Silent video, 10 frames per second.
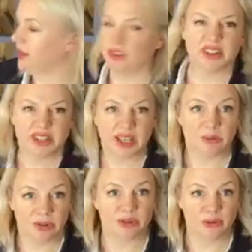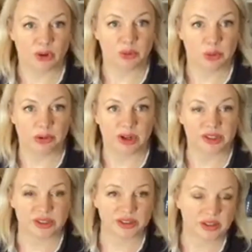just think I'm trying to flog my
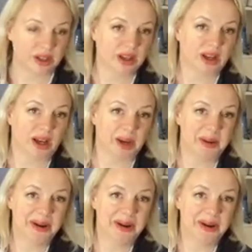brush. But